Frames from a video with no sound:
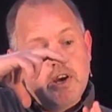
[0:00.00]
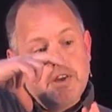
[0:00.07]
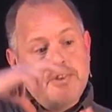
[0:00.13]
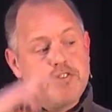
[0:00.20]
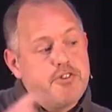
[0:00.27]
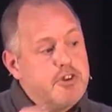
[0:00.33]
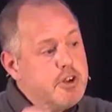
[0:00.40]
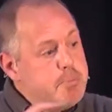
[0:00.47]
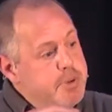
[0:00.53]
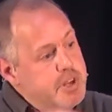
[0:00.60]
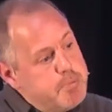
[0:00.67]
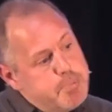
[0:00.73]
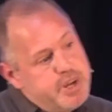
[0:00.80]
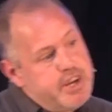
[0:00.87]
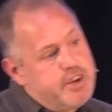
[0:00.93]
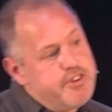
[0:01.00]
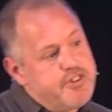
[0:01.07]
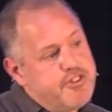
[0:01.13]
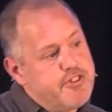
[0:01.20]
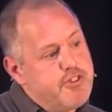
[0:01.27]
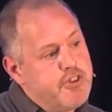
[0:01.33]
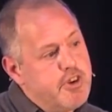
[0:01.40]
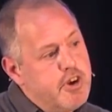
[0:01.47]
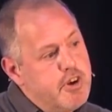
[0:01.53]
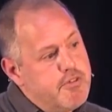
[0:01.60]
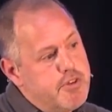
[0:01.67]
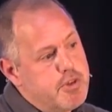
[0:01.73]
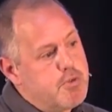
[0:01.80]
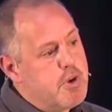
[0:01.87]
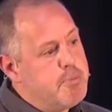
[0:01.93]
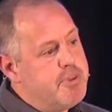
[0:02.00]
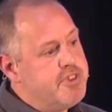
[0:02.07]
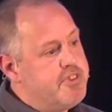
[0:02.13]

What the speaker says: this little bit of peace for the Roman